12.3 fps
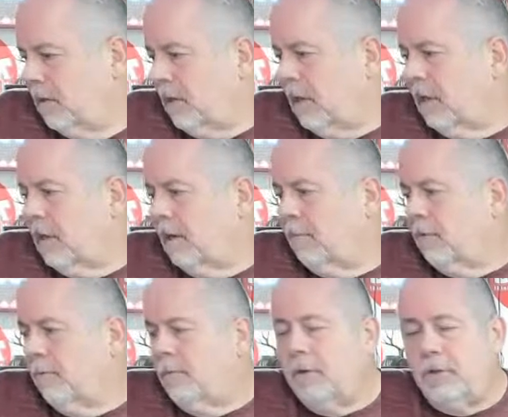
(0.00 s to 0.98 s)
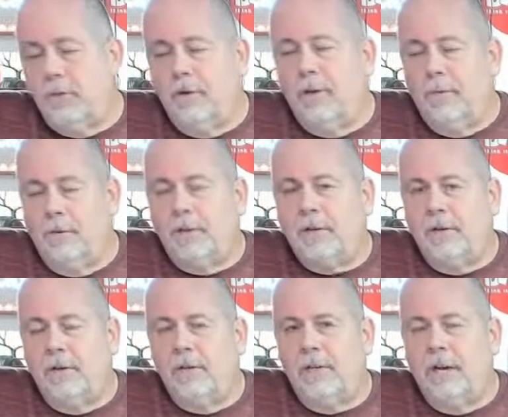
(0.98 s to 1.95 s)
Yeah, a lot more moisture on the West
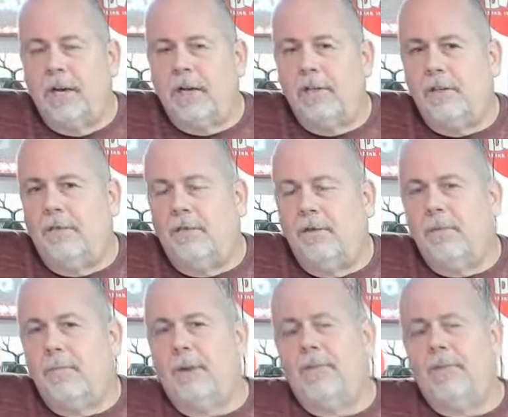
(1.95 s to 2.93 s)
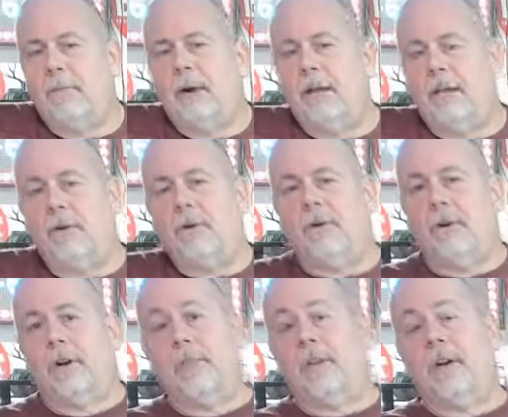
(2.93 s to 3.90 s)
Coast. Yeah, because if you're by the ocean
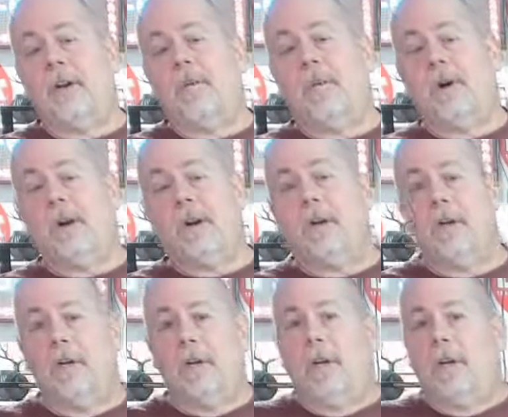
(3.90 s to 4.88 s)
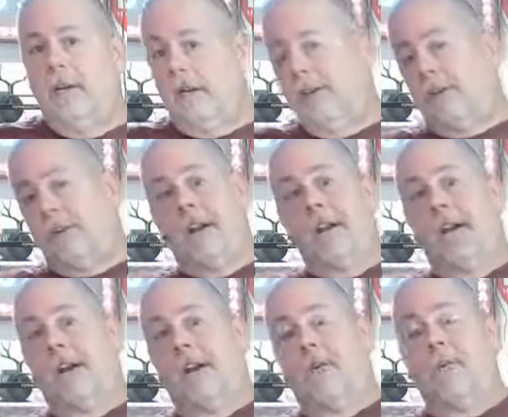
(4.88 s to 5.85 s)
or any body of water, Eastern
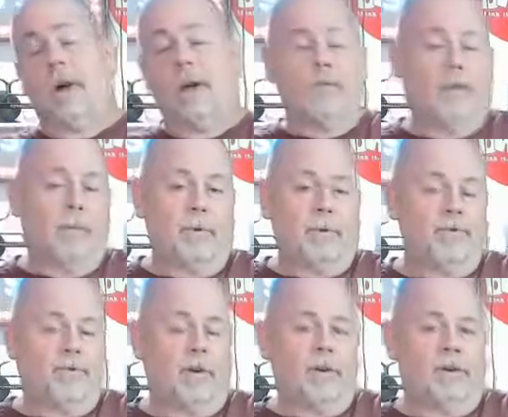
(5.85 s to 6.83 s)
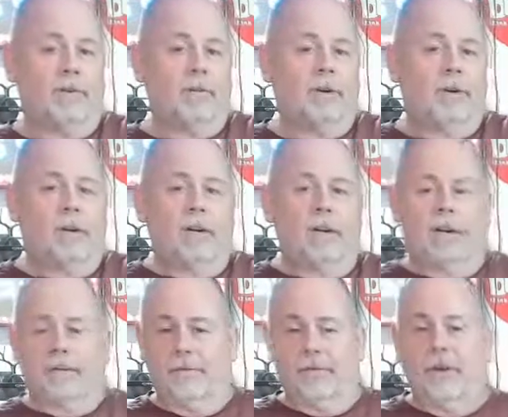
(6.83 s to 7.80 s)
Canada, where I grew up in Toronto,
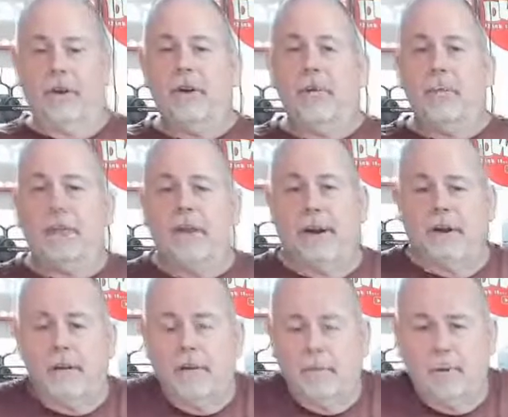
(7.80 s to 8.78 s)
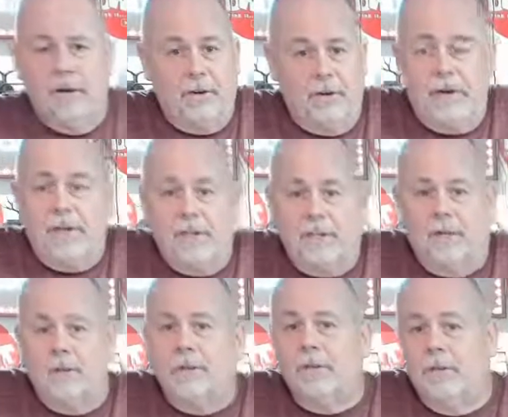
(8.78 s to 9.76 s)
it's very humid there, winter and
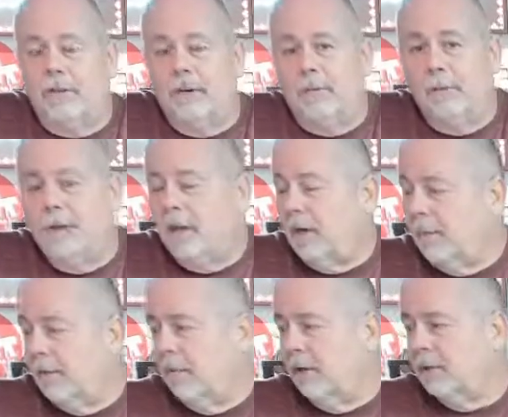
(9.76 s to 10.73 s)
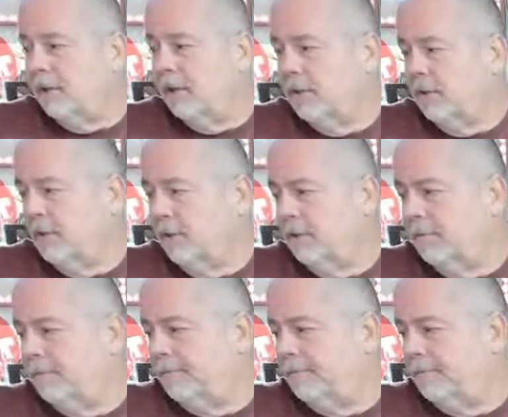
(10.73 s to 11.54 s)
summer, so there would be a lot more moisture. So